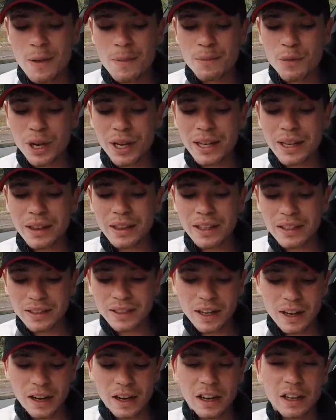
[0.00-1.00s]
Bringing this
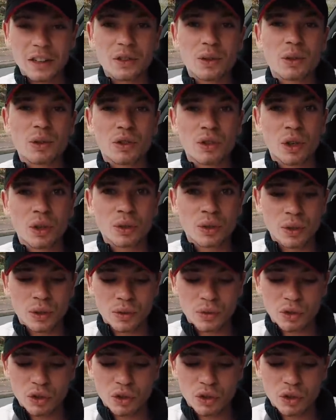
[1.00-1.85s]
car to a total of